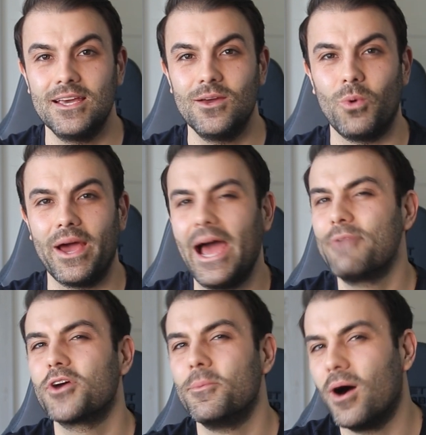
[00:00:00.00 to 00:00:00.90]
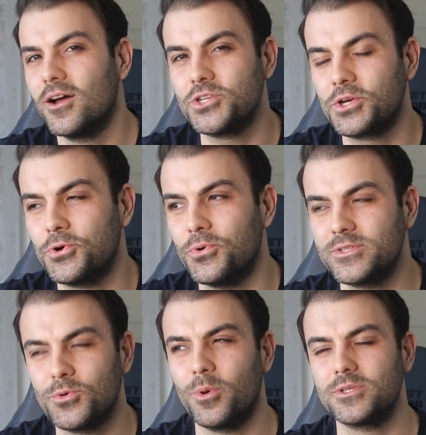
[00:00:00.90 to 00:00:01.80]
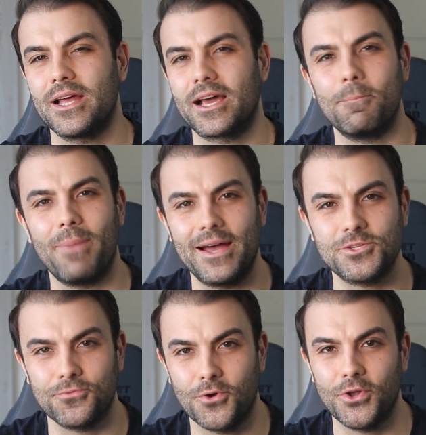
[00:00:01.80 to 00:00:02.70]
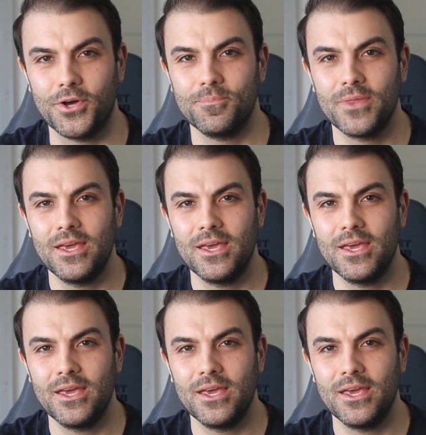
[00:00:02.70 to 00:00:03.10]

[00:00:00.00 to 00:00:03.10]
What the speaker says: where having a margin call is almost like a badge of honor.